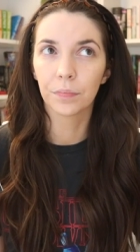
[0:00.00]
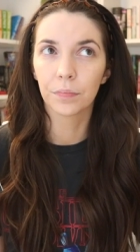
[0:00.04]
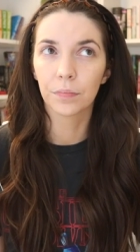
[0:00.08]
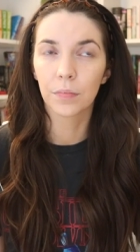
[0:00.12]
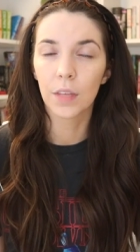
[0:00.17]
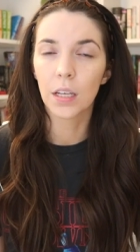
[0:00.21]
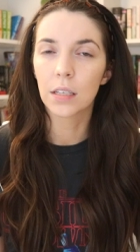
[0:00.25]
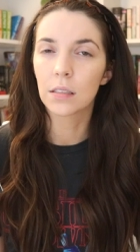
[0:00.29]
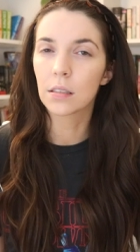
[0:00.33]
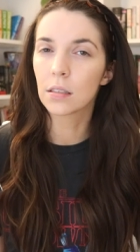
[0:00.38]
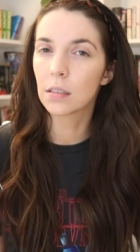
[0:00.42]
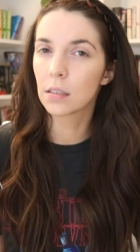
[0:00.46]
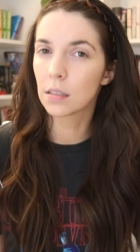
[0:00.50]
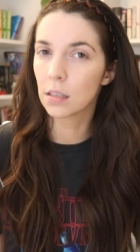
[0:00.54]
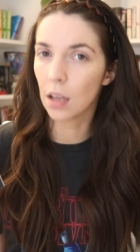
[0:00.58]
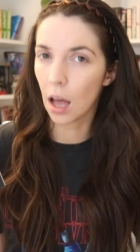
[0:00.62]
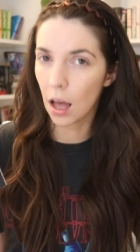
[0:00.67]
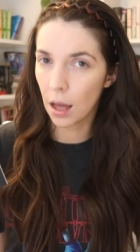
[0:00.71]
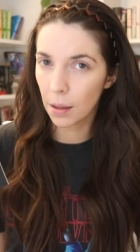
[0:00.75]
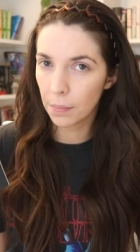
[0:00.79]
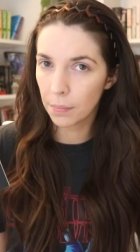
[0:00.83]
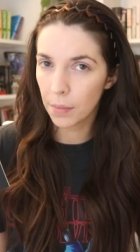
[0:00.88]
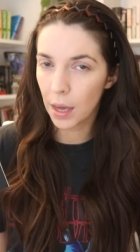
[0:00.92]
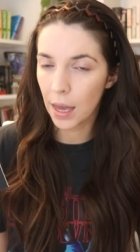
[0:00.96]

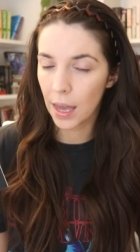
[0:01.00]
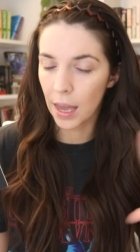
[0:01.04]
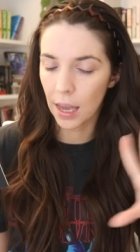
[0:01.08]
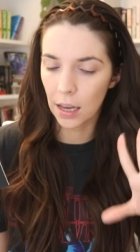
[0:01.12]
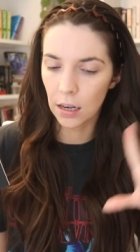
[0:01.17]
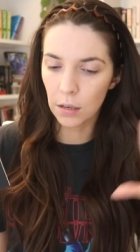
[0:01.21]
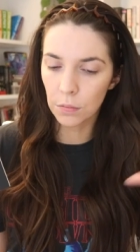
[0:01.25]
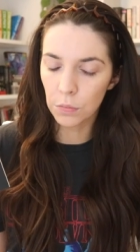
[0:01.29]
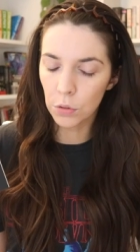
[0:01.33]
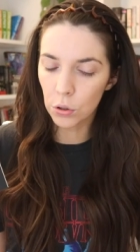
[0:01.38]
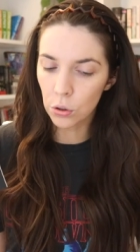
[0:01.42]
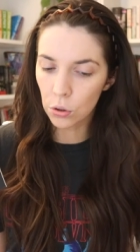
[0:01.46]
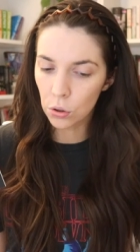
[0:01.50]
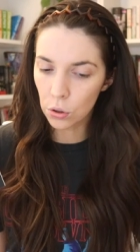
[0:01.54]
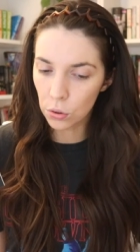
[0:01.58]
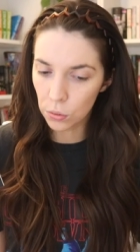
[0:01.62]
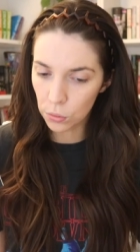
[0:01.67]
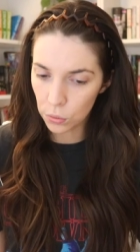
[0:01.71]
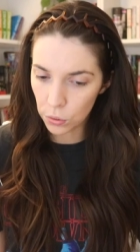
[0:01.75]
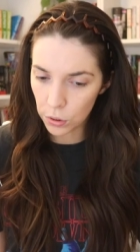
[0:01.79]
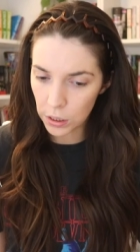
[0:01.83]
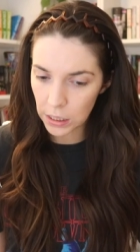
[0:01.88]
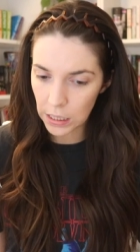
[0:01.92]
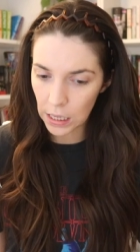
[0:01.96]
some animal
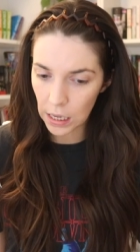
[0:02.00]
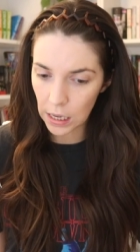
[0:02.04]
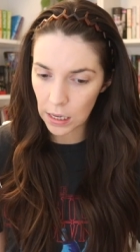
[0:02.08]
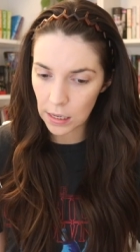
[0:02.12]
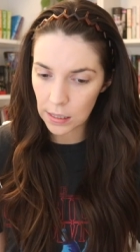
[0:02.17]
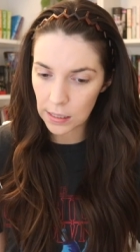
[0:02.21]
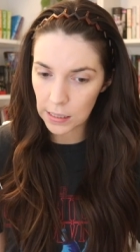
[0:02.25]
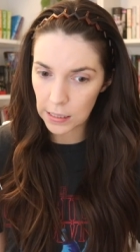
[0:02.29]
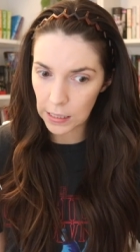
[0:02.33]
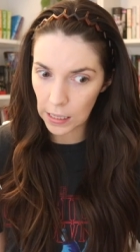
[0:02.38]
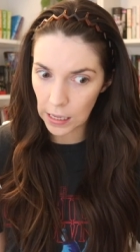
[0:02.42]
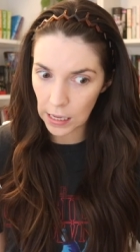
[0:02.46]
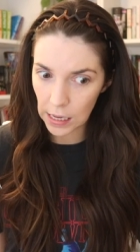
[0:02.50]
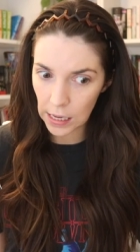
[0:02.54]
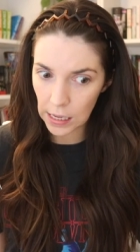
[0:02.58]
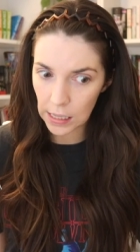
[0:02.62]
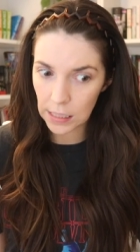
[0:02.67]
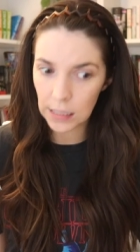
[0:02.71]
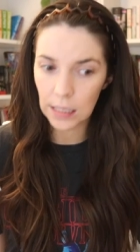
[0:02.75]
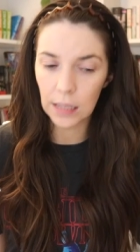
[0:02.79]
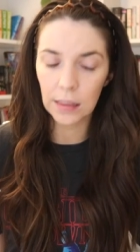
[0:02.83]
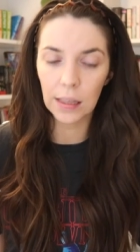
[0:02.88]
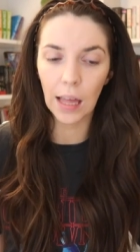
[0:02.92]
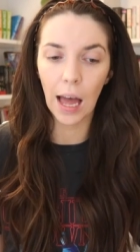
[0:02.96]
cruelty
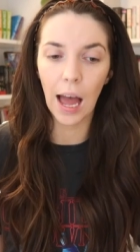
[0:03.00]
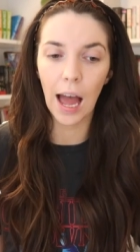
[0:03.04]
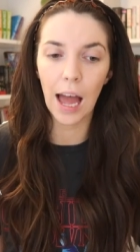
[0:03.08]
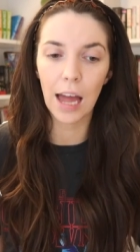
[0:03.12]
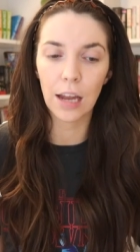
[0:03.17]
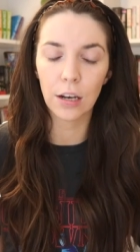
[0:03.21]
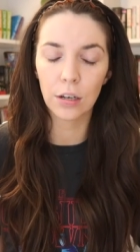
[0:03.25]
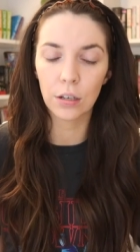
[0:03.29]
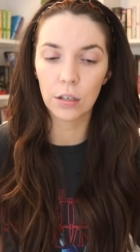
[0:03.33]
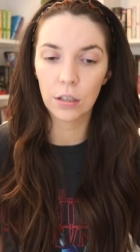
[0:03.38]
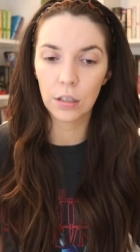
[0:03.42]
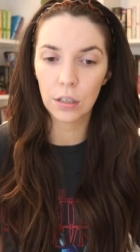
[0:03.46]
scenes that